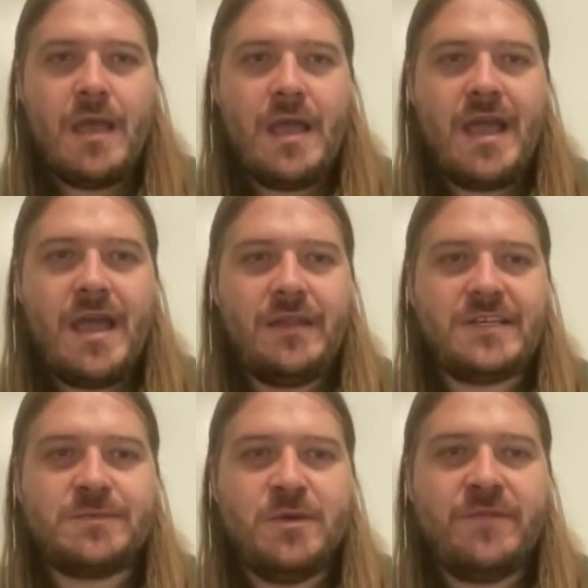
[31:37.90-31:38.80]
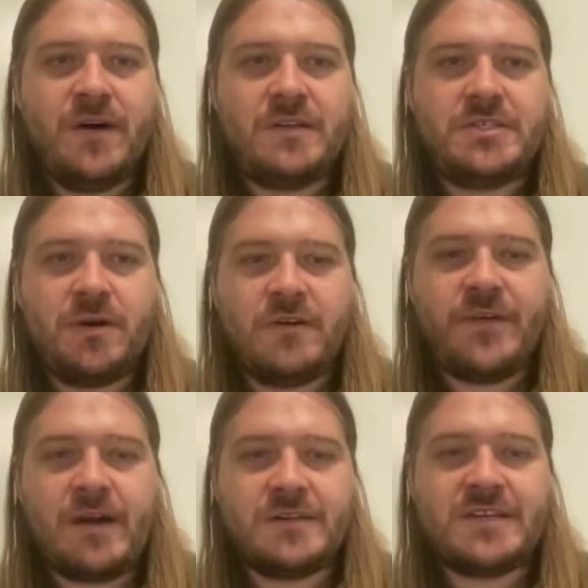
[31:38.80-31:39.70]
And let's move on to our
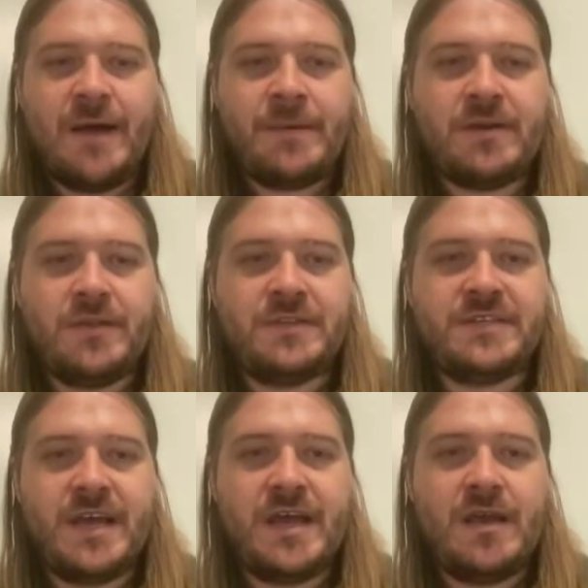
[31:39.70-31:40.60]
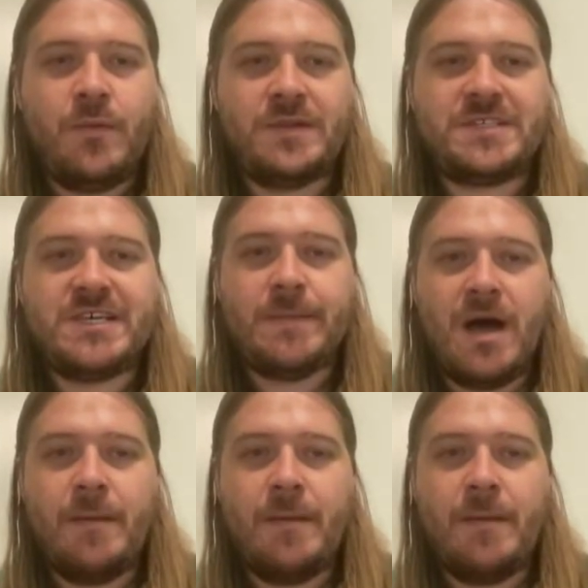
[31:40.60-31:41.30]
final topic of the day with some